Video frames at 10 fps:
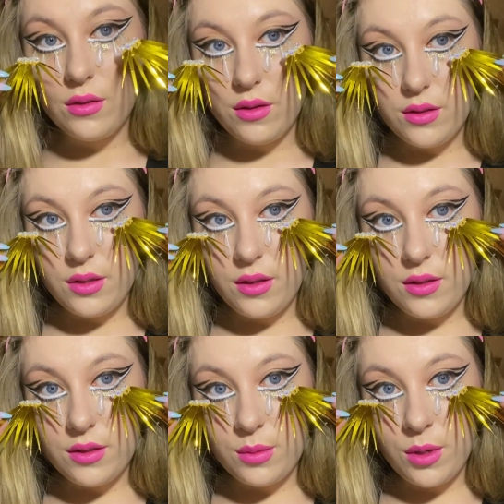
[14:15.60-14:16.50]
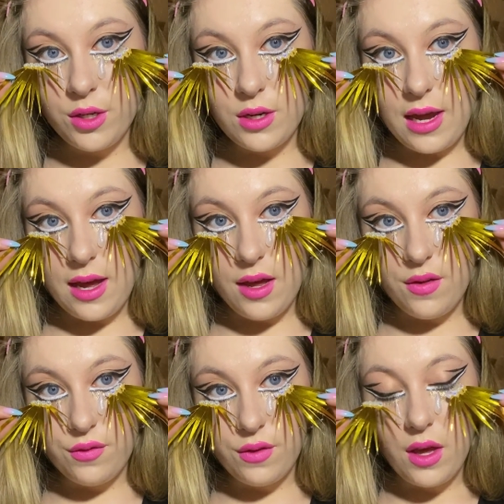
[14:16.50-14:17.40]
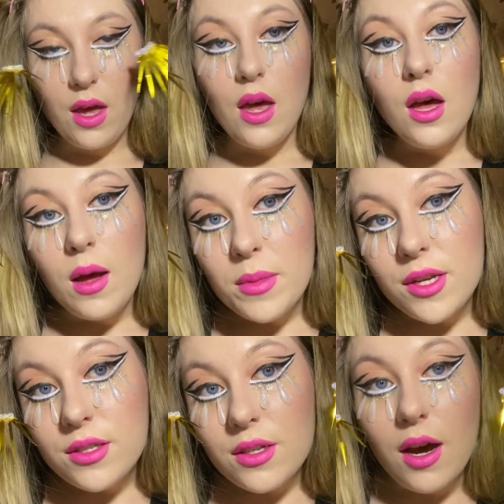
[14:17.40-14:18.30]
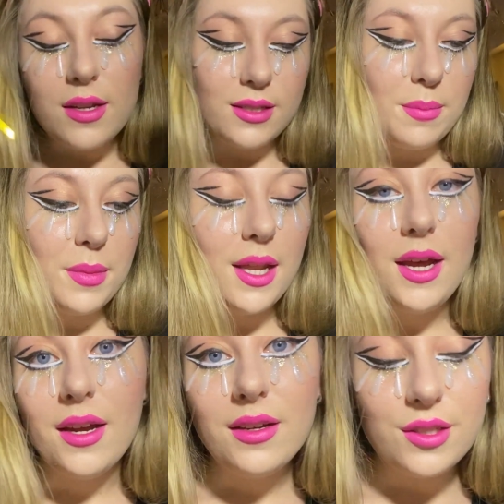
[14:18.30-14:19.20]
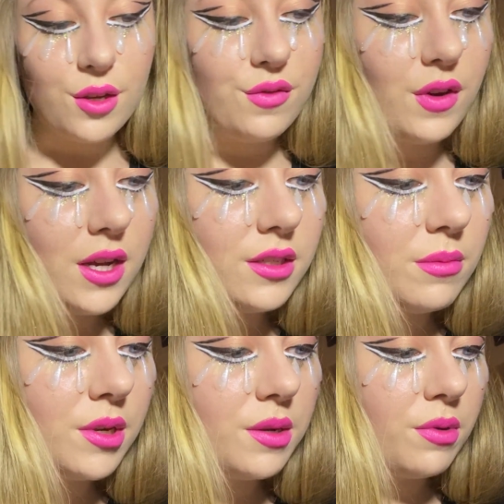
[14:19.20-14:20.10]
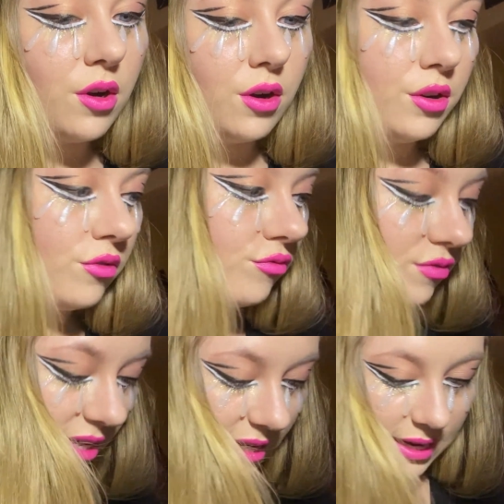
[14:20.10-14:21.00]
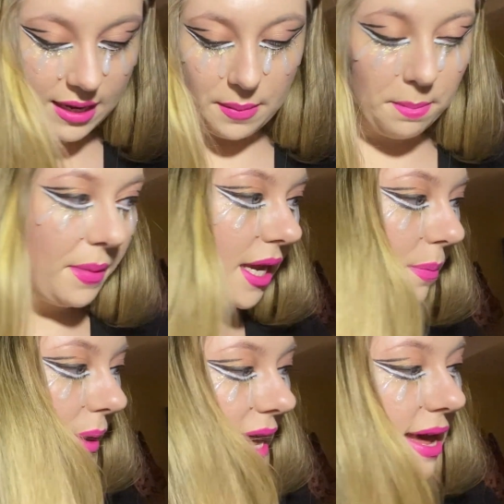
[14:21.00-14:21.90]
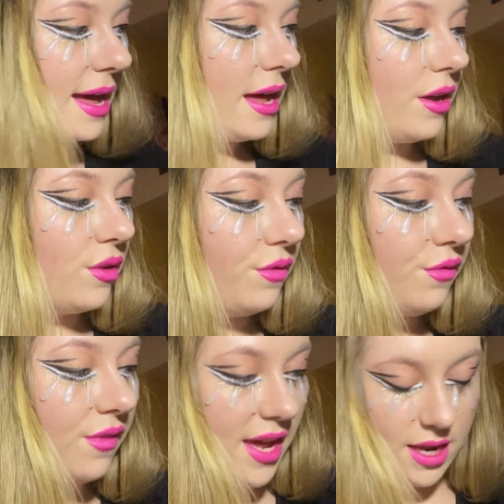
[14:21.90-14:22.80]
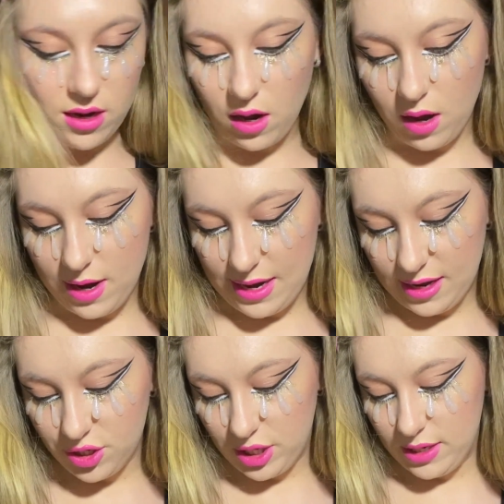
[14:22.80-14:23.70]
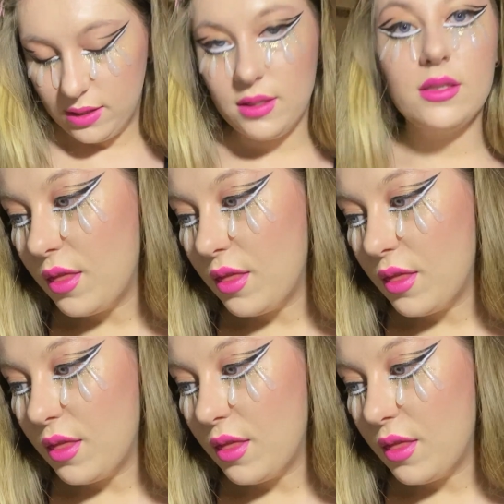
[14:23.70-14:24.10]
So this is what you should have. I'm gonna start assembling. So first I'm gonna put on a really big pair of fake eyelashes.